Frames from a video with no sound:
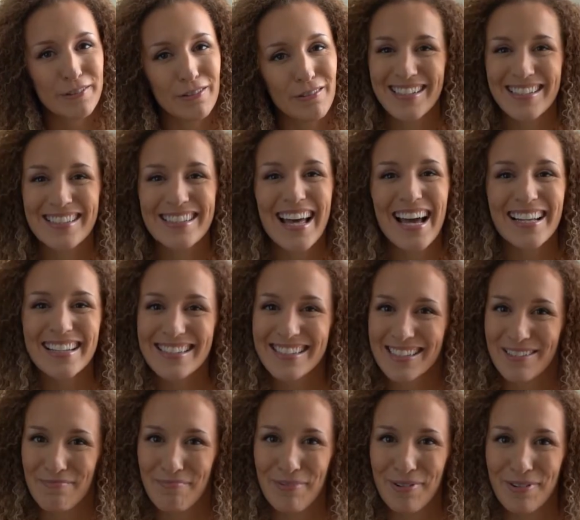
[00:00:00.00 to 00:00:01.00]
It's that
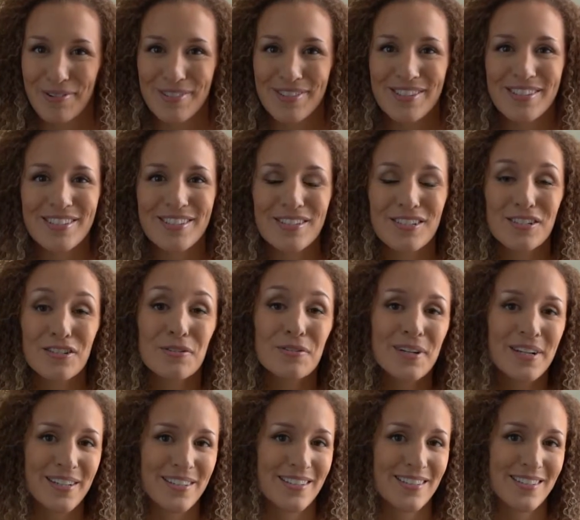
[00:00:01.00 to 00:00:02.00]
simple.
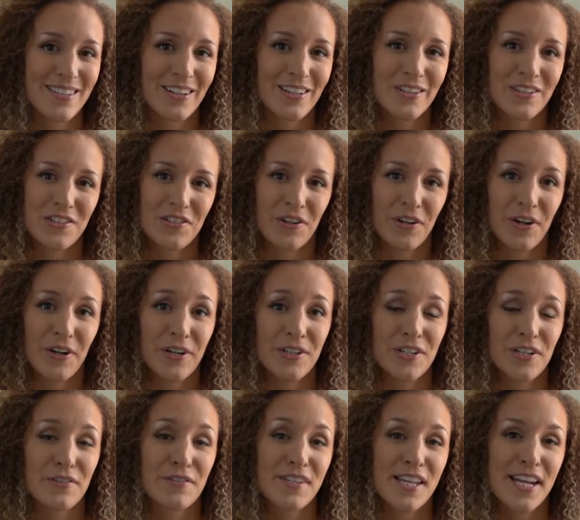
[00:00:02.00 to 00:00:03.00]
Students are in
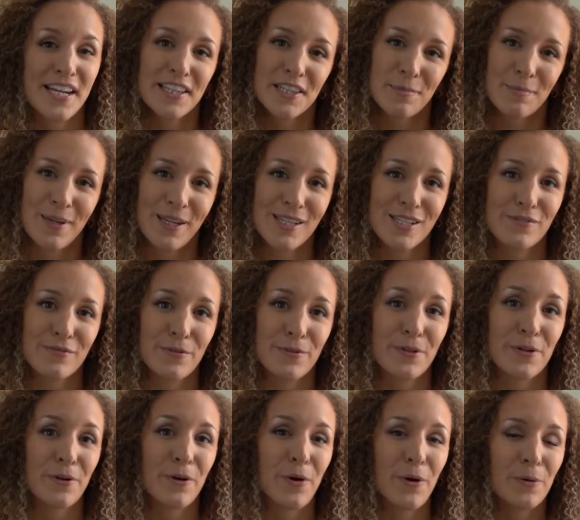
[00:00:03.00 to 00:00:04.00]
charge of setting the pace for
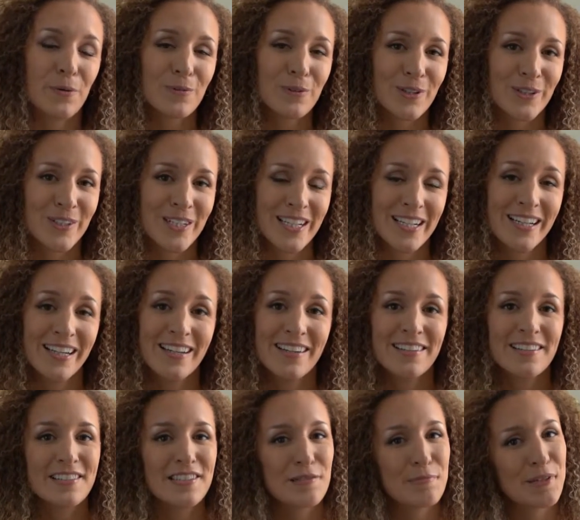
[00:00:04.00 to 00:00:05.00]
their own learning
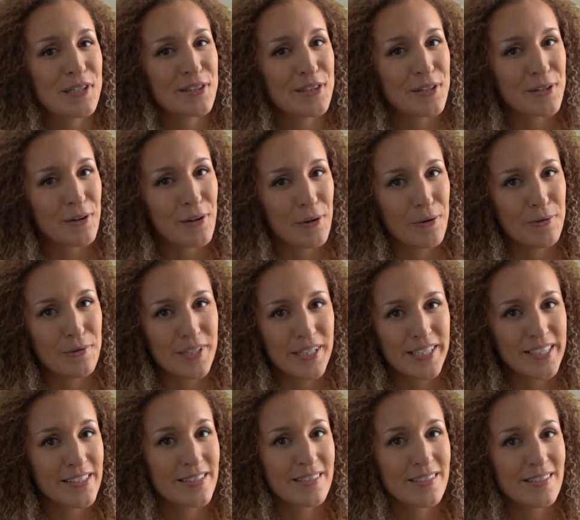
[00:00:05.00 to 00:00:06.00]
to meet their own
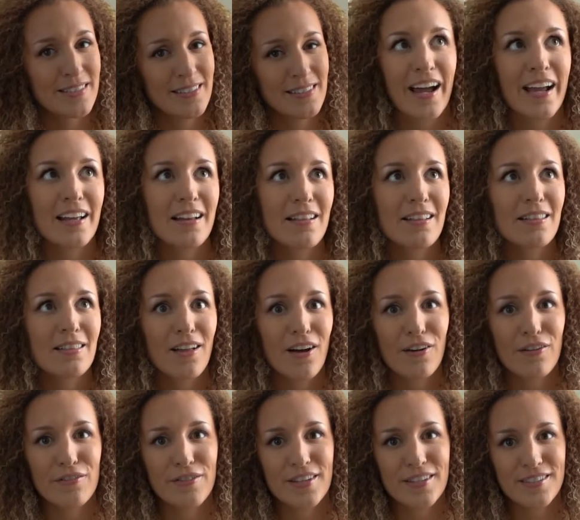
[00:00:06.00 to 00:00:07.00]
needs. I
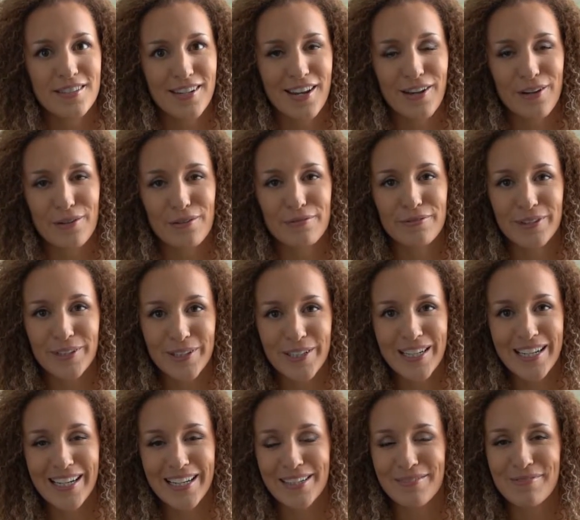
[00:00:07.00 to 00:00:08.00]
love this style of
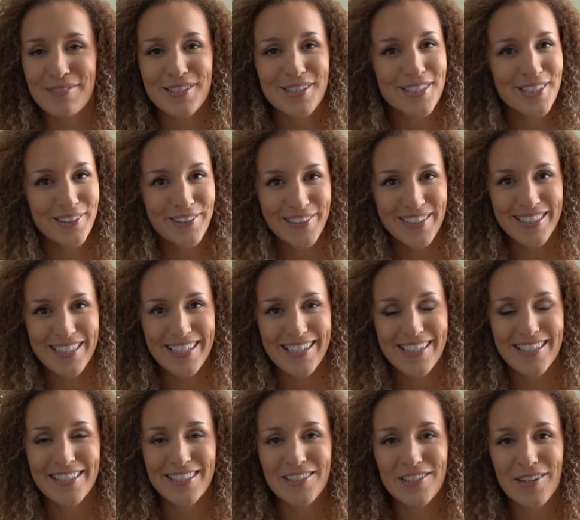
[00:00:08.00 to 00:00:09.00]
learning and I'm so
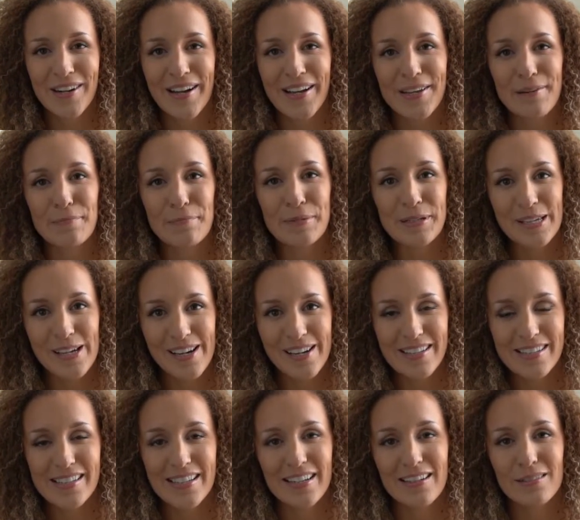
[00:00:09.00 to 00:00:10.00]
excited to try it
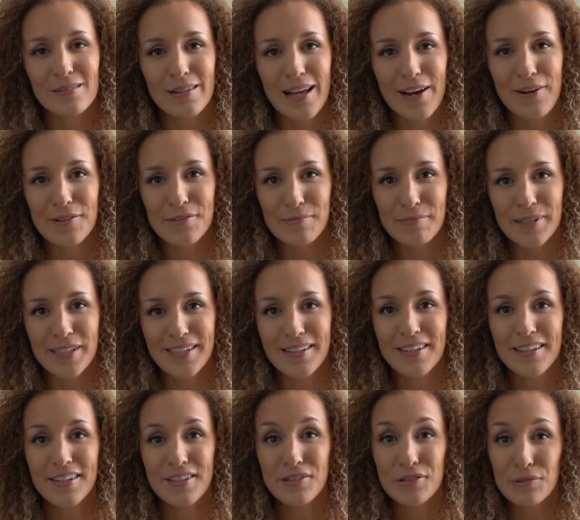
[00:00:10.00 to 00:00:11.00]
because it allows me
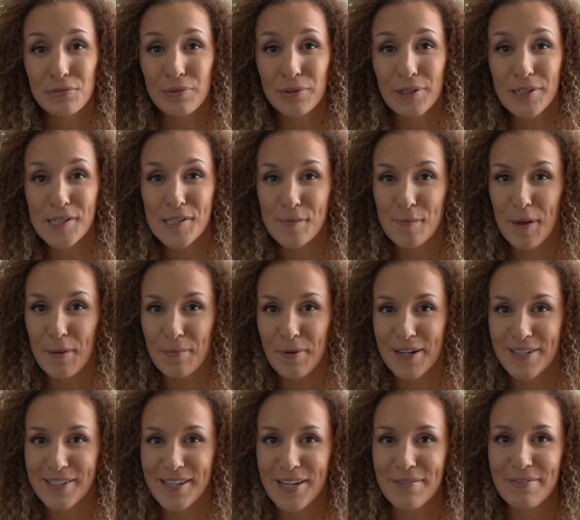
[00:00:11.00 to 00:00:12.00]
to really spend
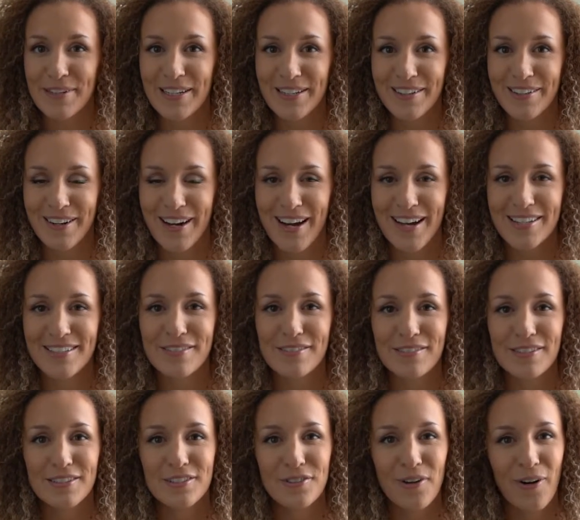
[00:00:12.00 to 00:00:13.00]
my time in class
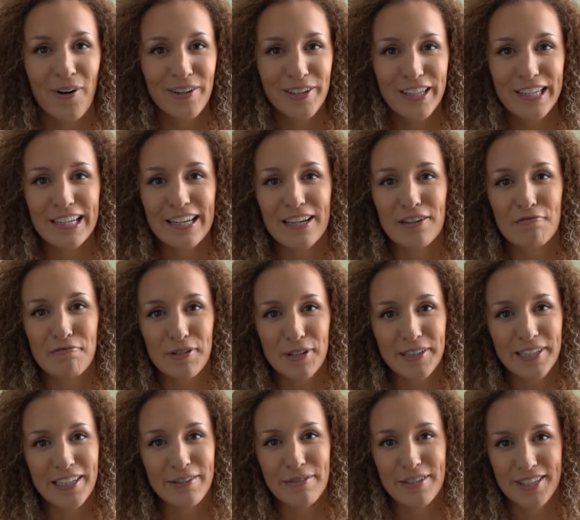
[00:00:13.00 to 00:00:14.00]
talking and
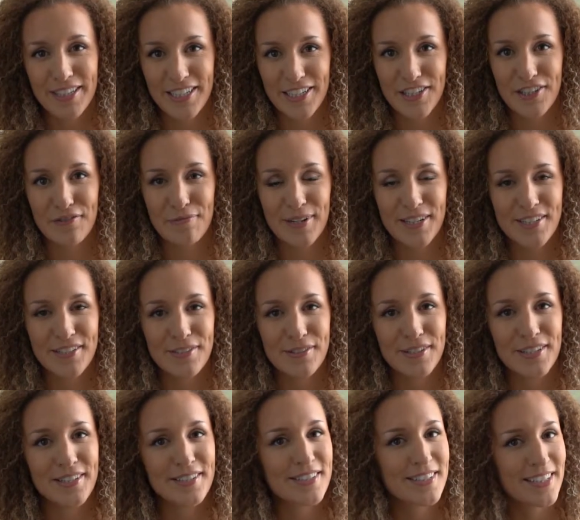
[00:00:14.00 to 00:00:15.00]
working with each of my
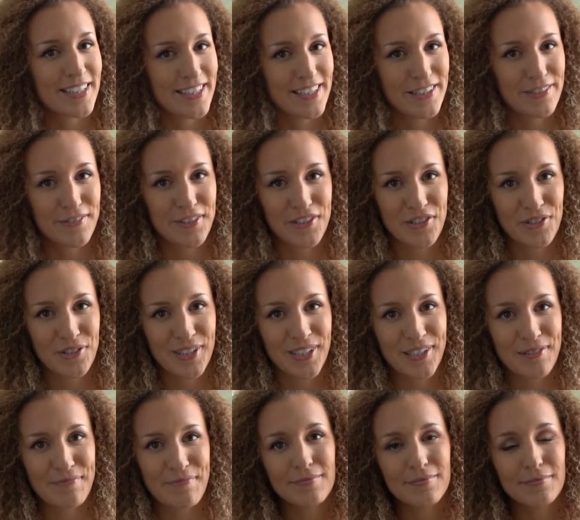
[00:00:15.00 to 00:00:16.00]
students individually.